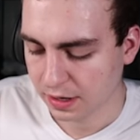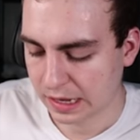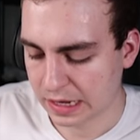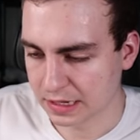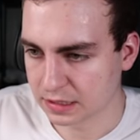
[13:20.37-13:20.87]

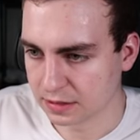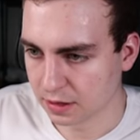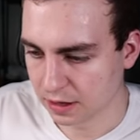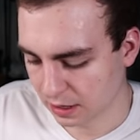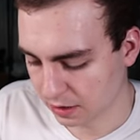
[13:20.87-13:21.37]
And
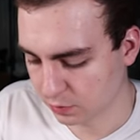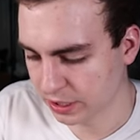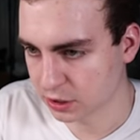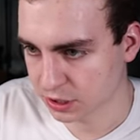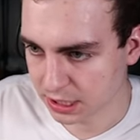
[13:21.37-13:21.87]
then we
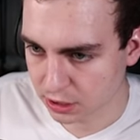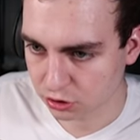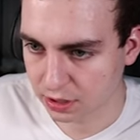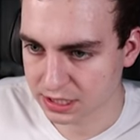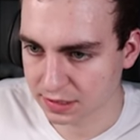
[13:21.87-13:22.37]
can just
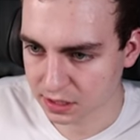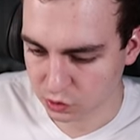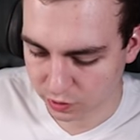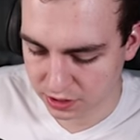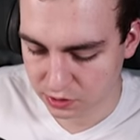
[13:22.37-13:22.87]
initialize it this
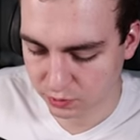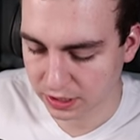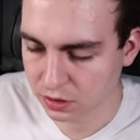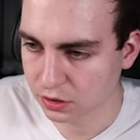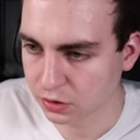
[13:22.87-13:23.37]
way. So we
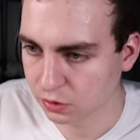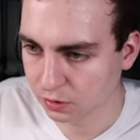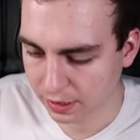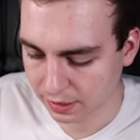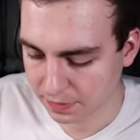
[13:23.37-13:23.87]
can do
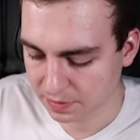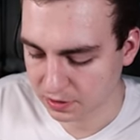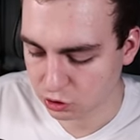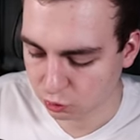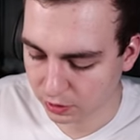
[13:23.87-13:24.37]
maybe
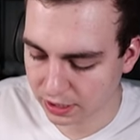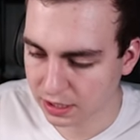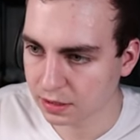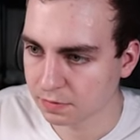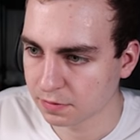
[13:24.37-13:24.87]
20